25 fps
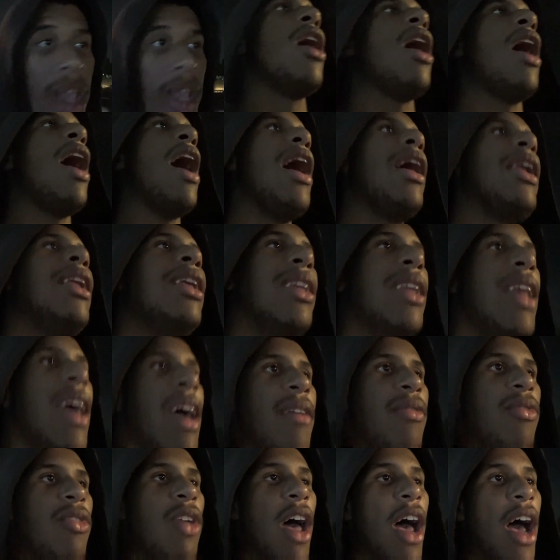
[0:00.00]
I didn't
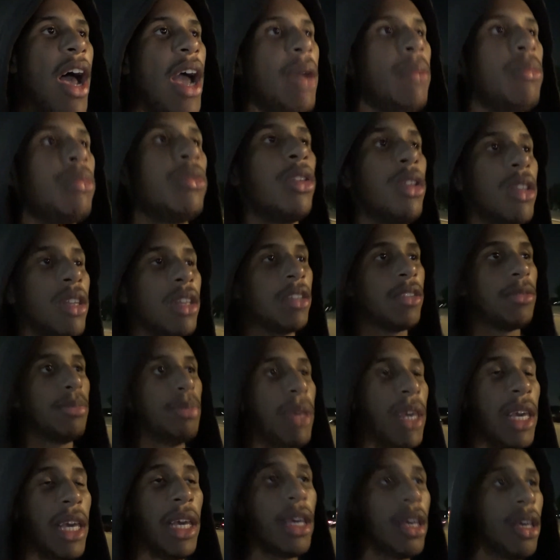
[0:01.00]
have time to just
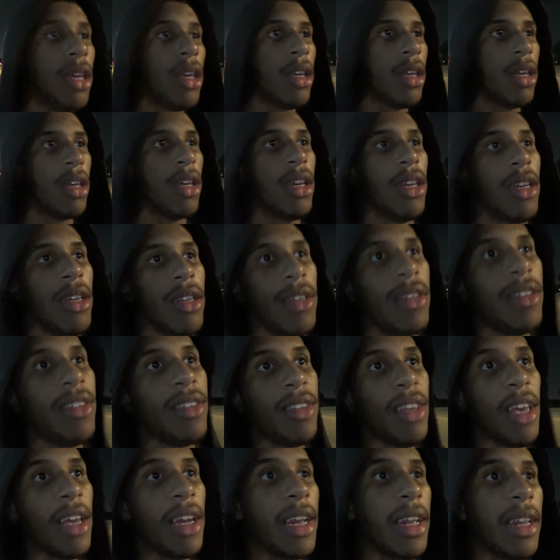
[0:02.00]
be
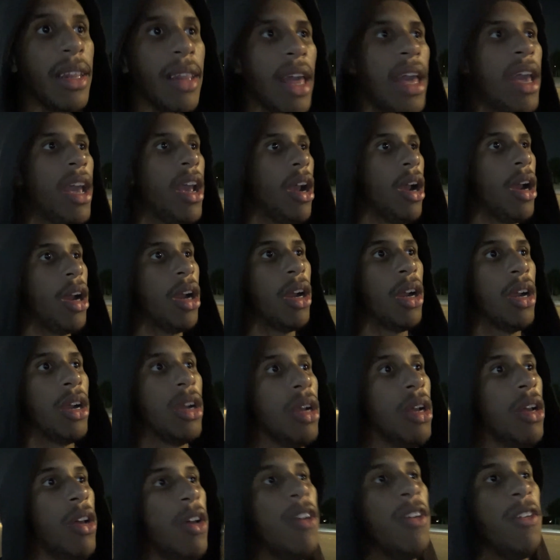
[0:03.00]
sitting there
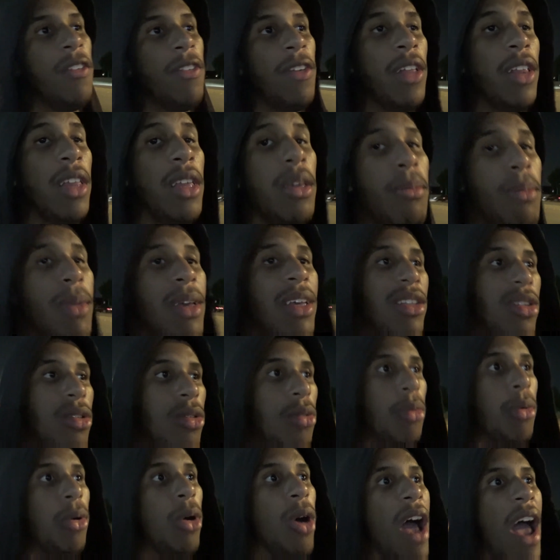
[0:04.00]
feeling
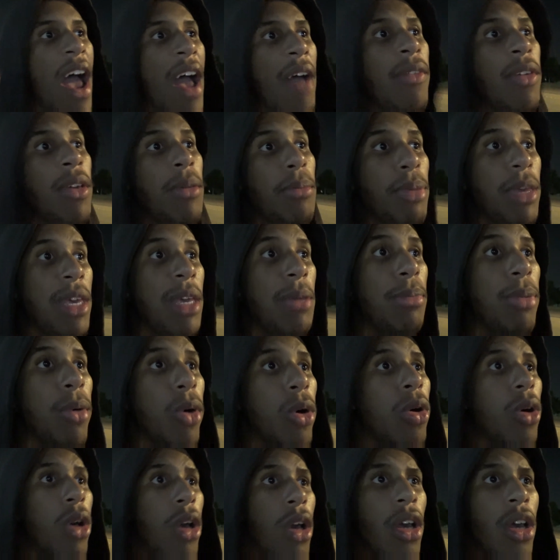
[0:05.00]
miserable, having
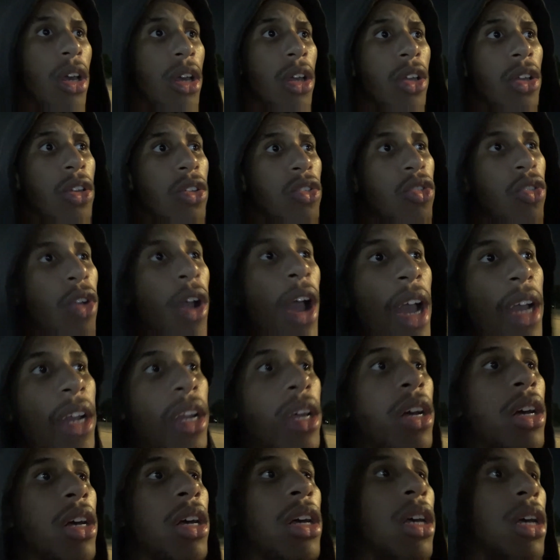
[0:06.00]
people try
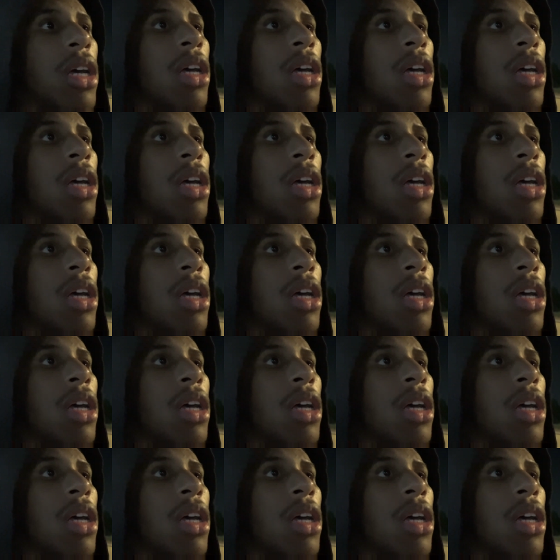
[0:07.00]
to